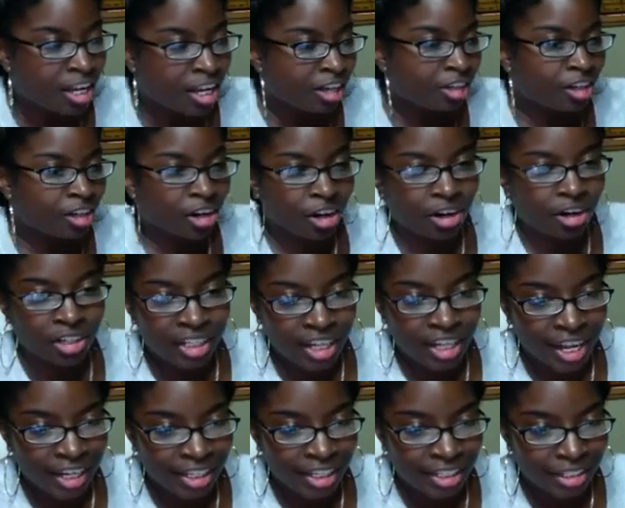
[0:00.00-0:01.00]

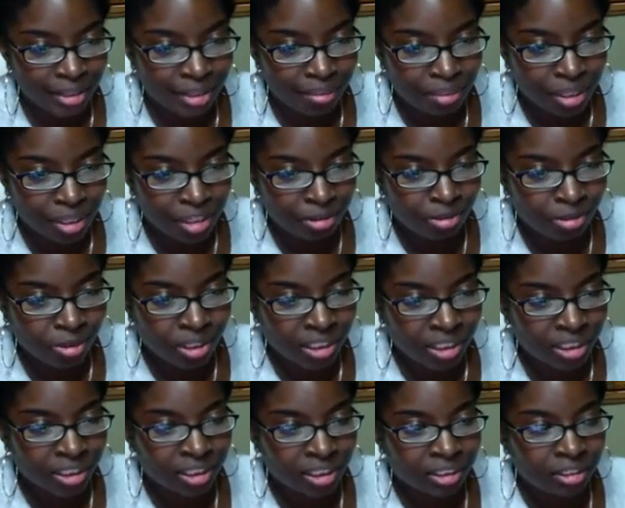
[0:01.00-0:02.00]
Cardiac is a big
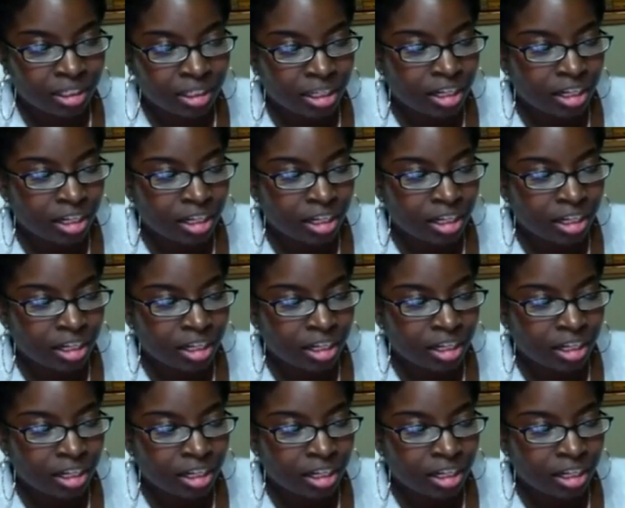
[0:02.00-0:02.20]
one.